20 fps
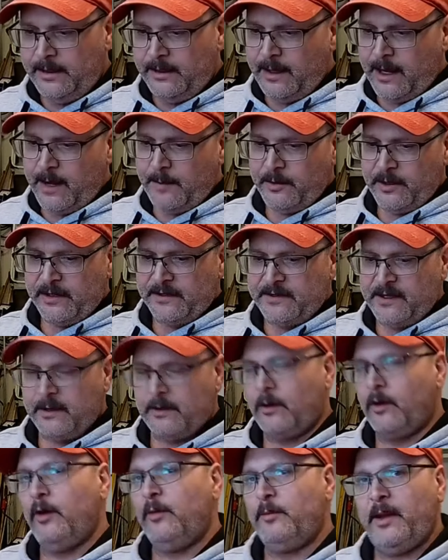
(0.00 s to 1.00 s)
I'm going to take
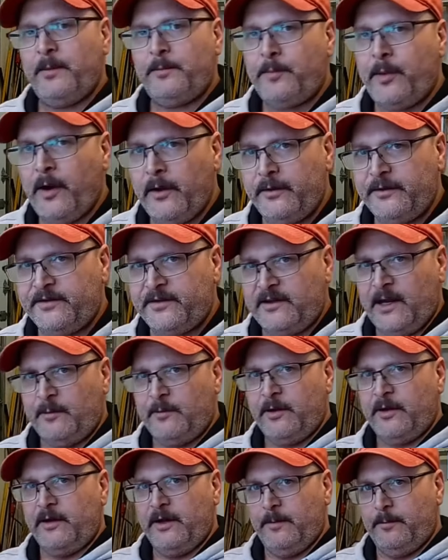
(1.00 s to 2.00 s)
all my parts and I'm going
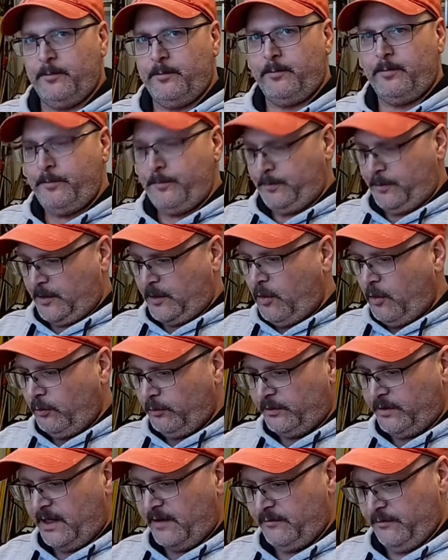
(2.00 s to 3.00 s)
to coat
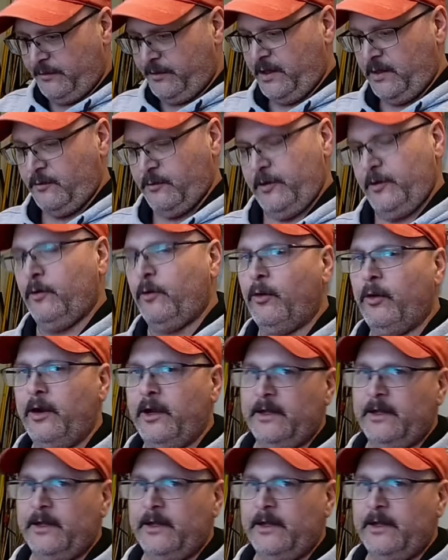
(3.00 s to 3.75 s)
everything with oil.